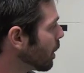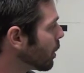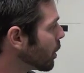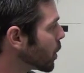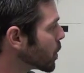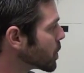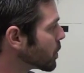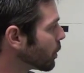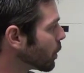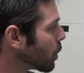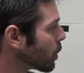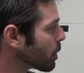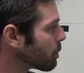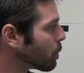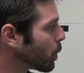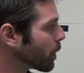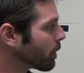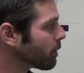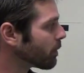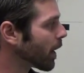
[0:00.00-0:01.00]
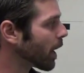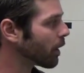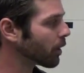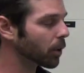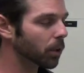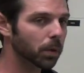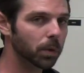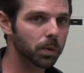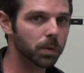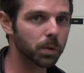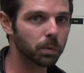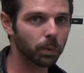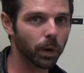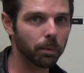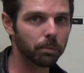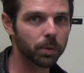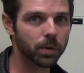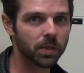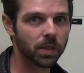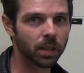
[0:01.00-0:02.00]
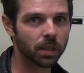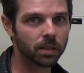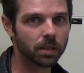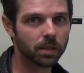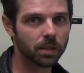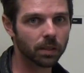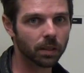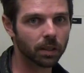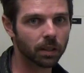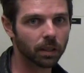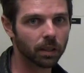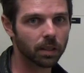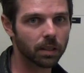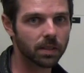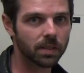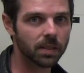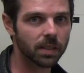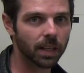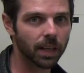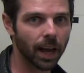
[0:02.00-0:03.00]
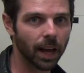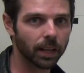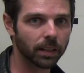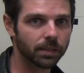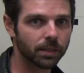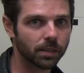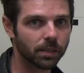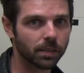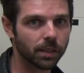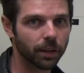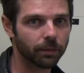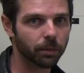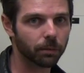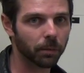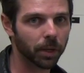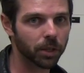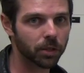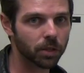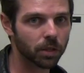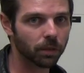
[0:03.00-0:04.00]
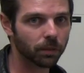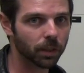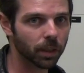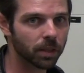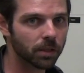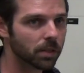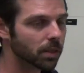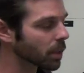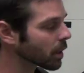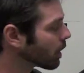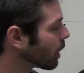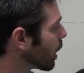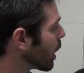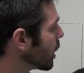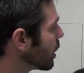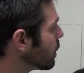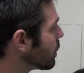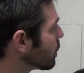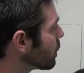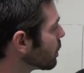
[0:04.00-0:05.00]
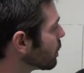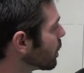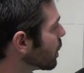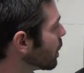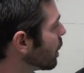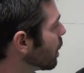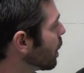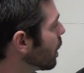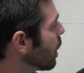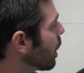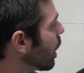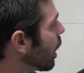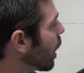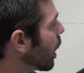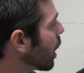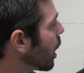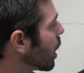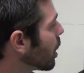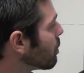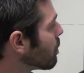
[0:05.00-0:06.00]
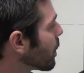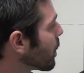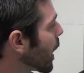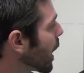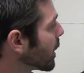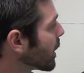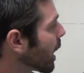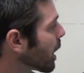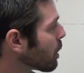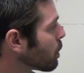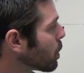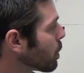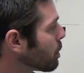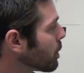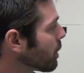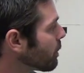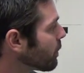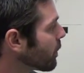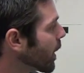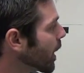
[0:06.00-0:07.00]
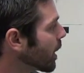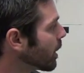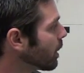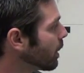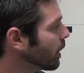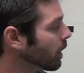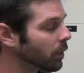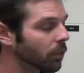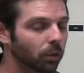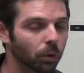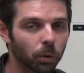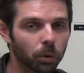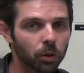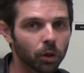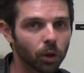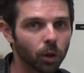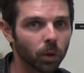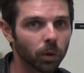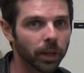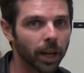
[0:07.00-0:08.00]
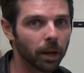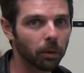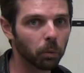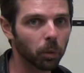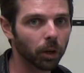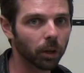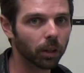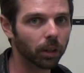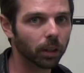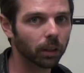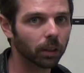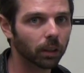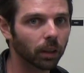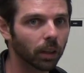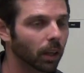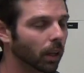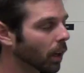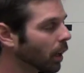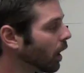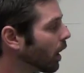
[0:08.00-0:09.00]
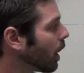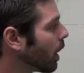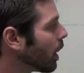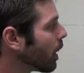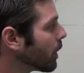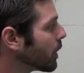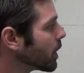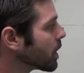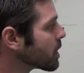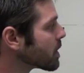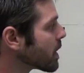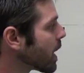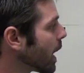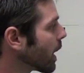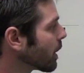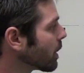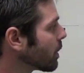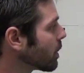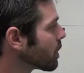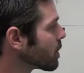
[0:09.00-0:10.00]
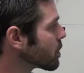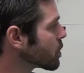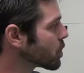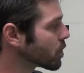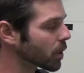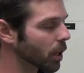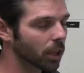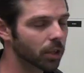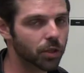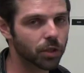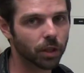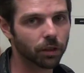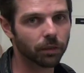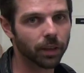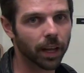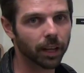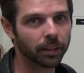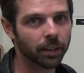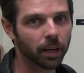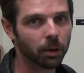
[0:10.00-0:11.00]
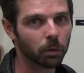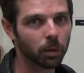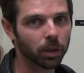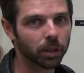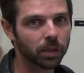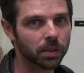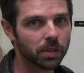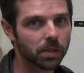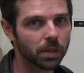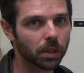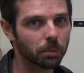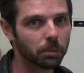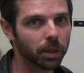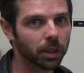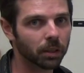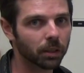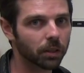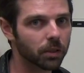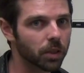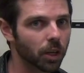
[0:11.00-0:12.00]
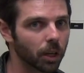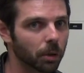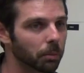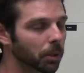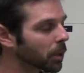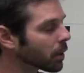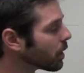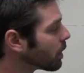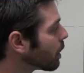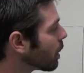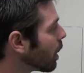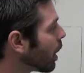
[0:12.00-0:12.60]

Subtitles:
Those floating point values represent the z-axis deformation of the incident light. That data will be fed into a neural network. The exact structure of that network is still being determined.